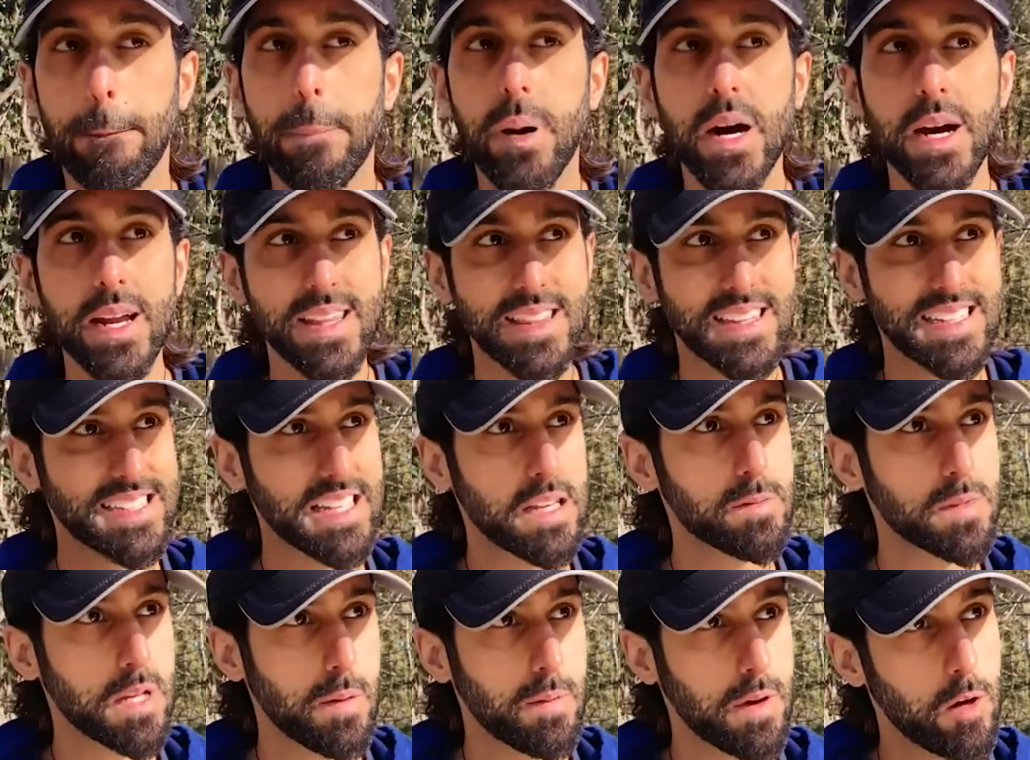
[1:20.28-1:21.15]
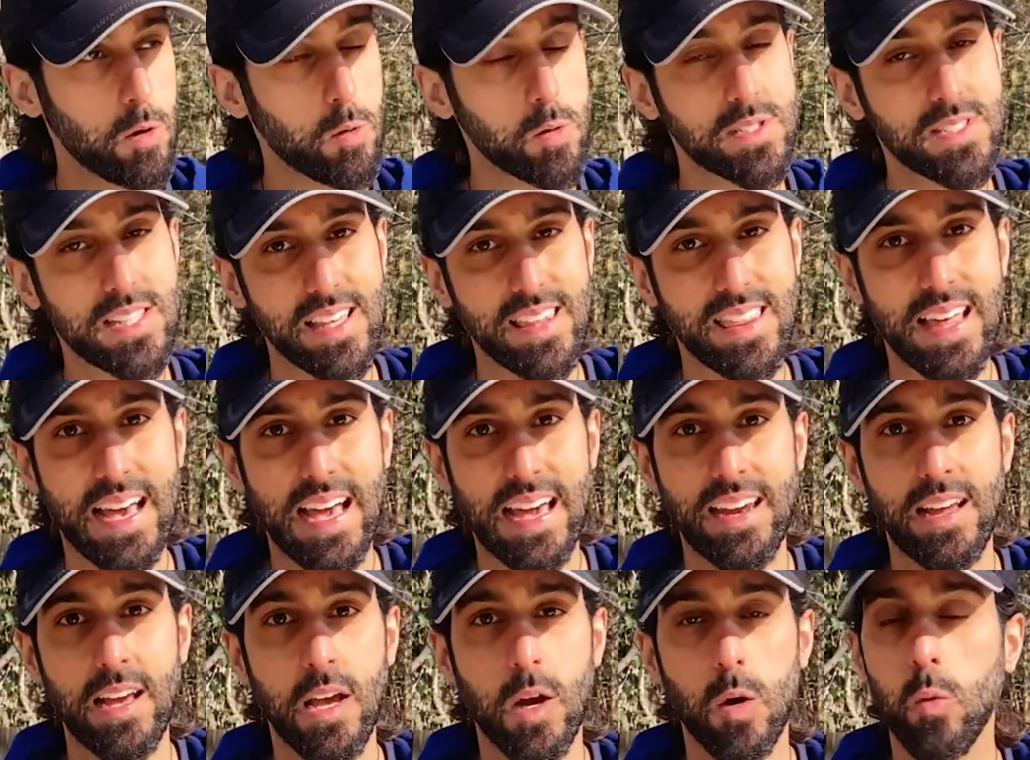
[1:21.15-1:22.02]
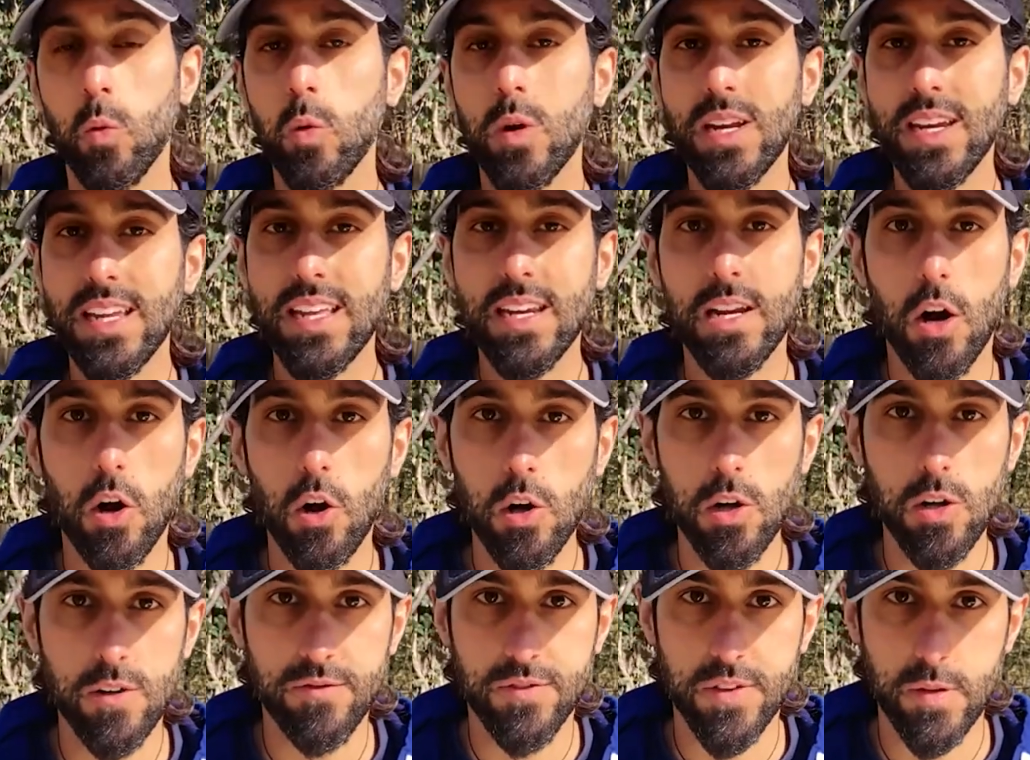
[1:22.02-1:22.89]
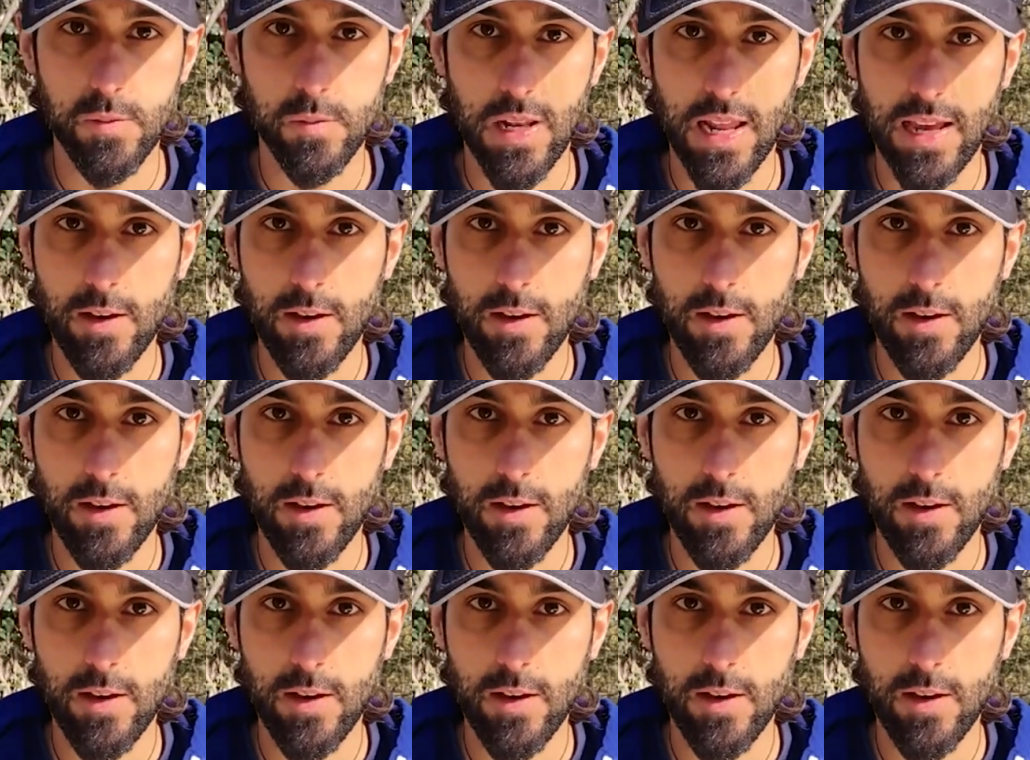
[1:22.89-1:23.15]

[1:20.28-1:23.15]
But at the same time, I always say that we need all of them.